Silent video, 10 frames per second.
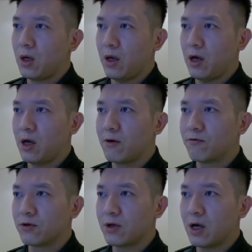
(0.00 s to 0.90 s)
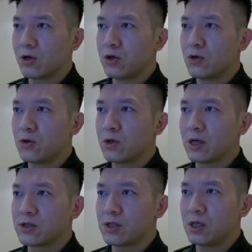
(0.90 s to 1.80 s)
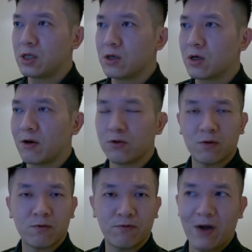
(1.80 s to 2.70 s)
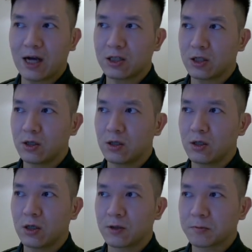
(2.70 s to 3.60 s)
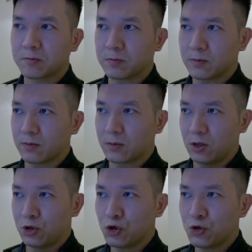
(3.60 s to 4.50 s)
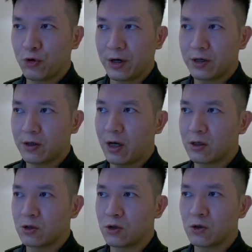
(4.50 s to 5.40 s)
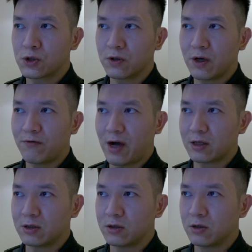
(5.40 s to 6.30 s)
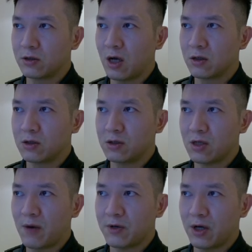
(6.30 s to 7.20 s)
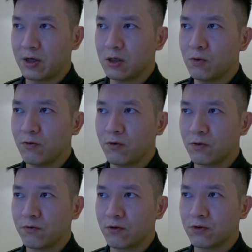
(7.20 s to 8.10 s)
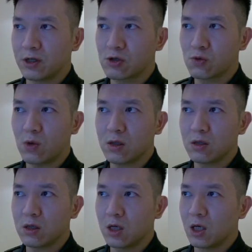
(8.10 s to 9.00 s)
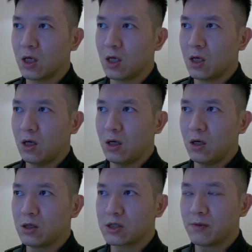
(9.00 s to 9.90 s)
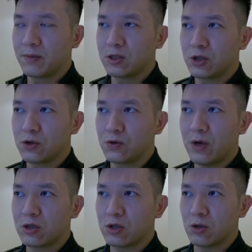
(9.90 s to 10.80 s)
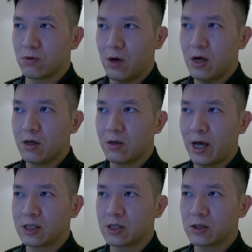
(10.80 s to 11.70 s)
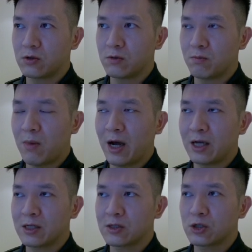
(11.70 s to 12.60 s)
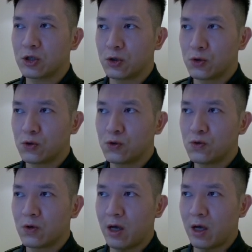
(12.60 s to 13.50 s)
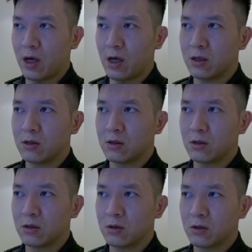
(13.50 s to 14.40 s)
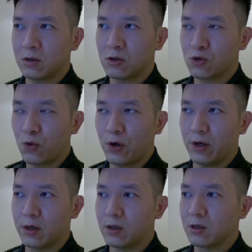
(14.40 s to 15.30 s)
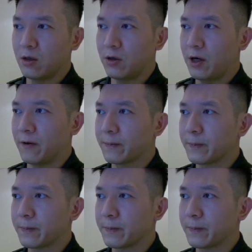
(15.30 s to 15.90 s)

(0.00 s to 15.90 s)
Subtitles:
And for now, you can see you can factor the numerator, and you also can factor the denominator. For this one, it's going to be 2 and 2, right? X to the minus 2 and square. Okay.